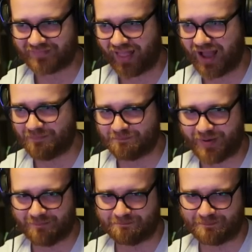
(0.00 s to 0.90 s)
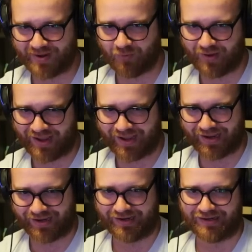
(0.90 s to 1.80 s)
Up, and
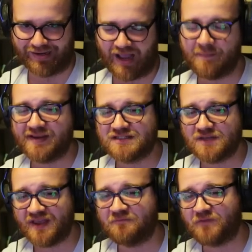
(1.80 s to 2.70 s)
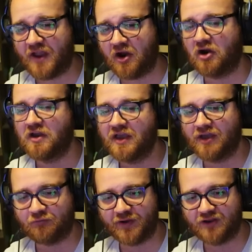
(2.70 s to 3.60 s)
away. I mean, to be fair,
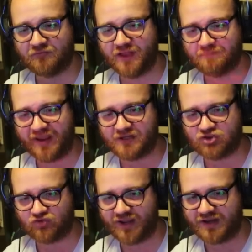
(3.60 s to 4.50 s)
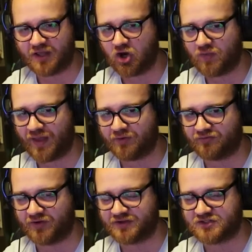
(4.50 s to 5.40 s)
if we'd have hit Patriot here, that would
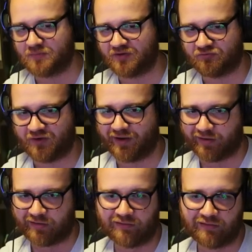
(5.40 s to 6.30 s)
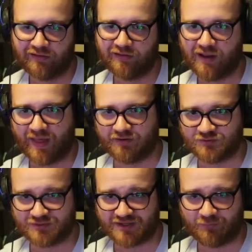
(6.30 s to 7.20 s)
have also been fine. That
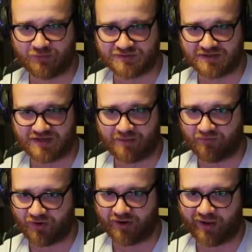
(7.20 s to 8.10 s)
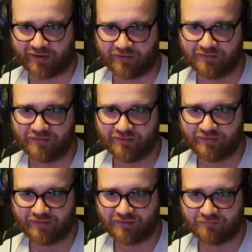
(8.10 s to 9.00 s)
was what was on top of our deck.
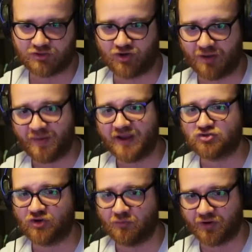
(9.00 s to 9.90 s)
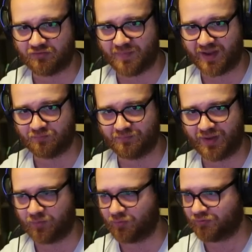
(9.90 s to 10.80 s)
Patriot would have meant
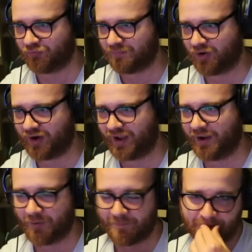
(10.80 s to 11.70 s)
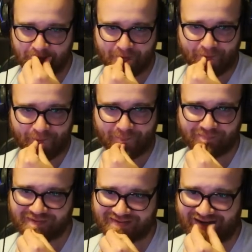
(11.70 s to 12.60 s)
we would have won Murray Isle.
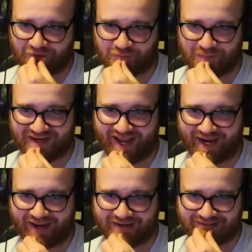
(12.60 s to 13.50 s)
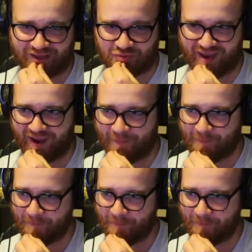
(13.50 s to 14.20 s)
Death me, daddy, death me.